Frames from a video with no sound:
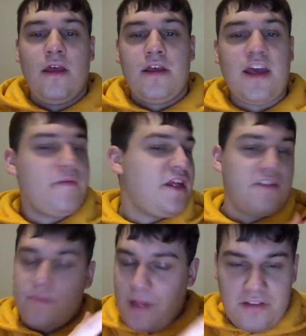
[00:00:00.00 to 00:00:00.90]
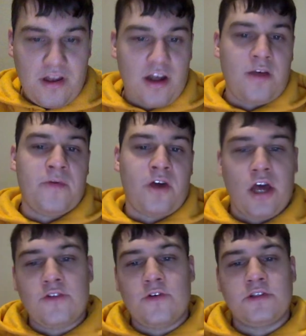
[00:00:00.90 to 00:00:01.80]
yeah, that's got a couple of
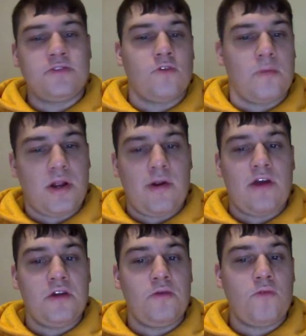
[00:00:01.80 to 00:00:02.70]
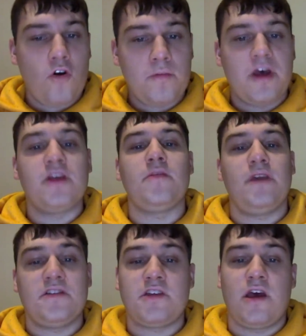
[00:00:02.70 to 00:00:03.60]
controversies roaming around it. Roma, in the
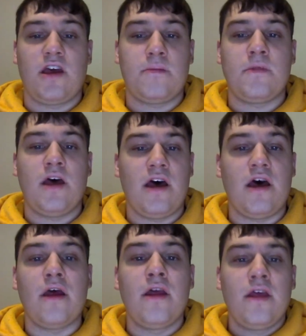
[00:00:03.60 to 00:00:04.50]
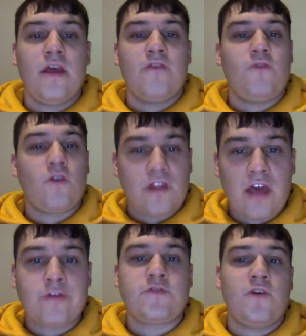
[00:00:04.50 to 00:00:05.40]
meantime, foreign
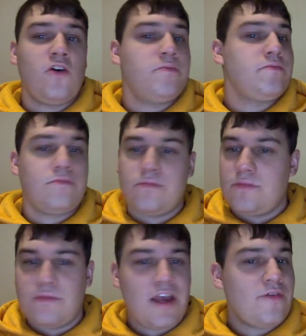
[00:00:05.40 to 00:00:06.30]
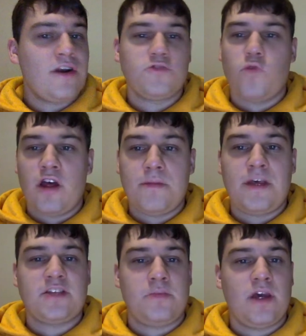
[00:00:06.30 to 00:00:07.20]
language film, never has won
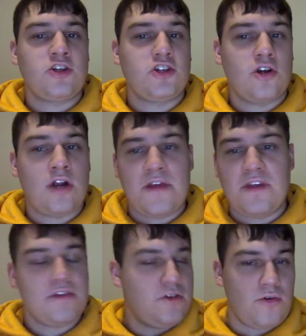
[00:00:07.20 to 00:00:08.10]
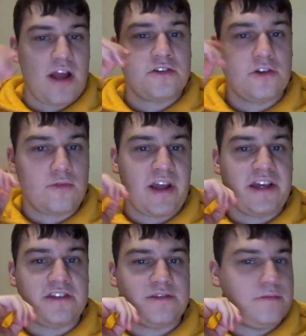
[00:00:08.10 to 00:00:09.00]
Best Picture. I think the director
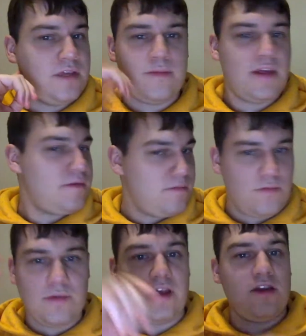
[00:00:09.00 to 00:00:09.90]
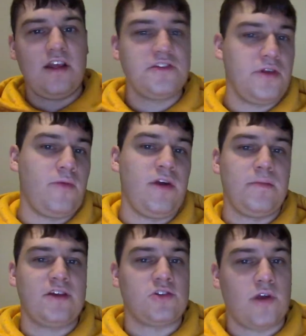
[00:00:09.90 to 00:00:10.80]
race, it could easily win
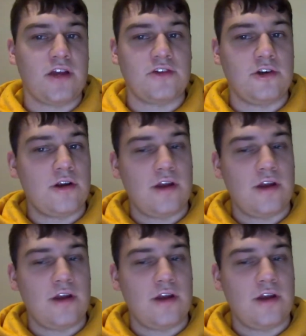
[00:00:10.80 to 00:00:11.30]
Best Director.